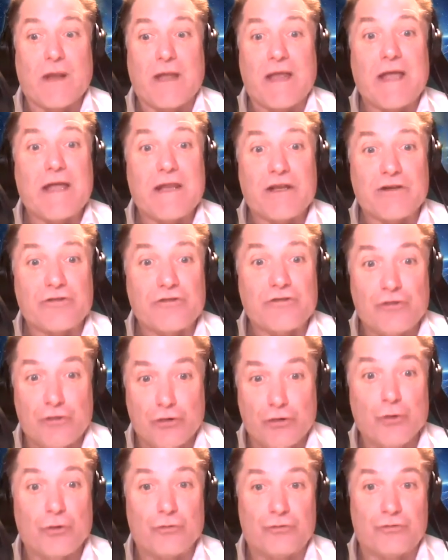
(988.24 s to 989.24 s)
It is
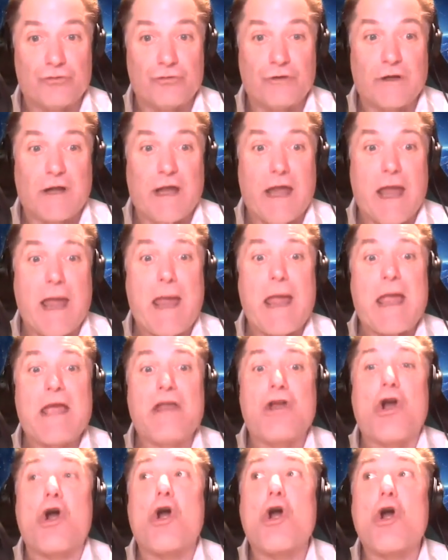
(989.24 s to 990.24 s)
huge.
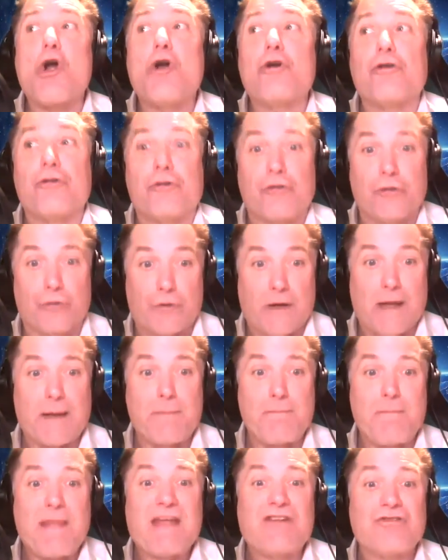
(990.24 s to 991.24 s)
It hurts you.
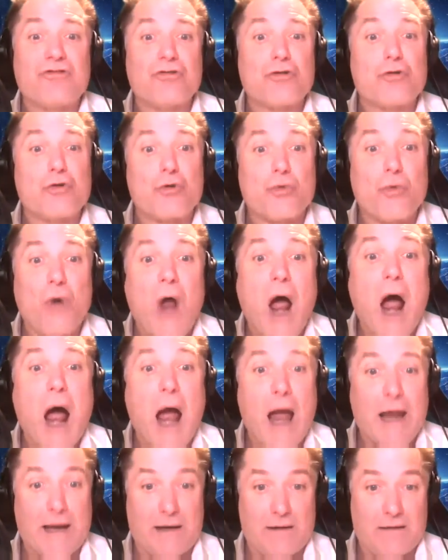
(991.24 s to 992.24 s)
It makes you
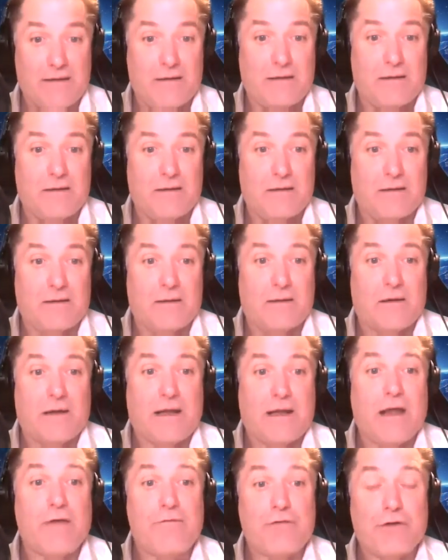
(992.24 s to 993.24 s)
cry
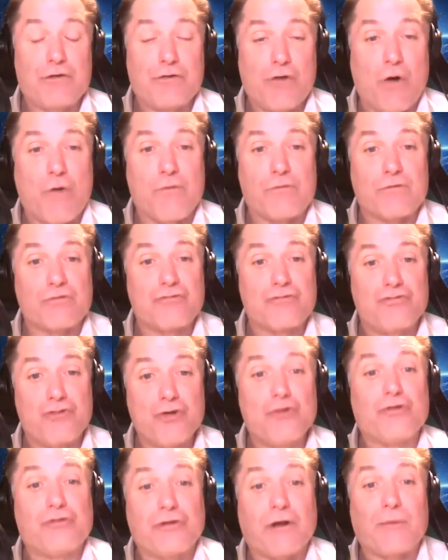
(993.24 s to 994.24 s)
if you don't
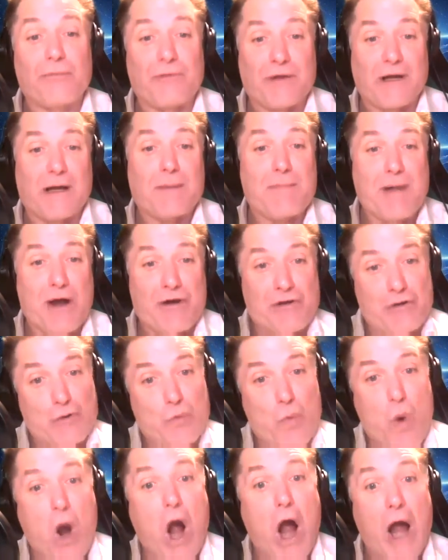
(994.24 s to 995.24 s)
do something about your
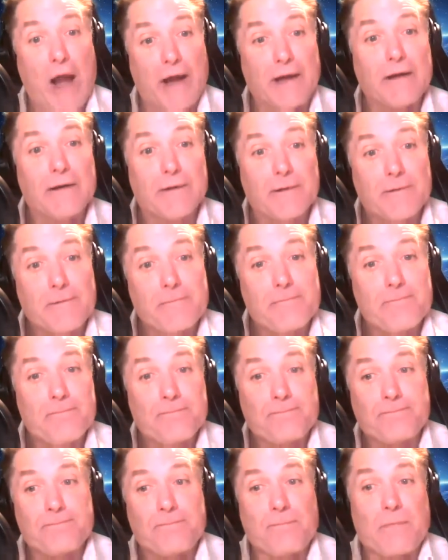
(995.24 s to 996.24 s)
why.
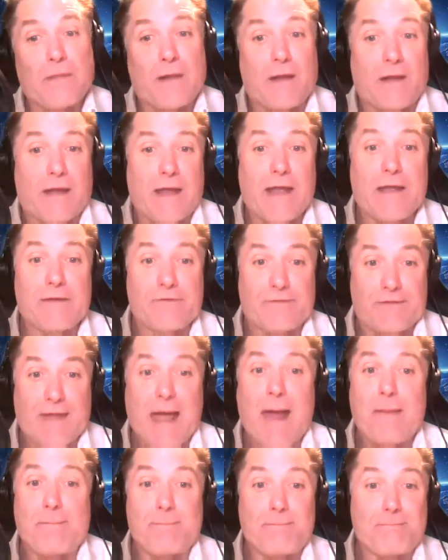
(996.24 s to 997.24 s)
It's
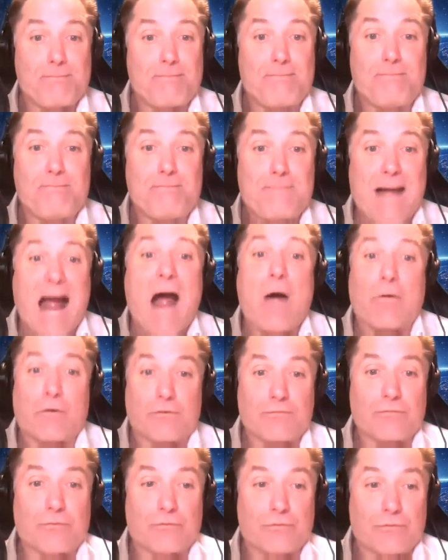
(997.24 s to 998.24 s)
that
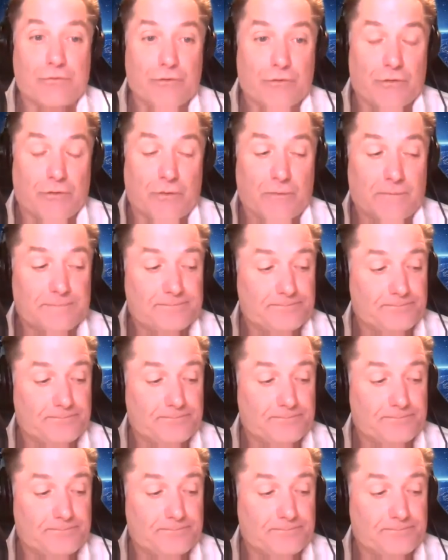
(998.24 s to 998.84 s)
powerful to you.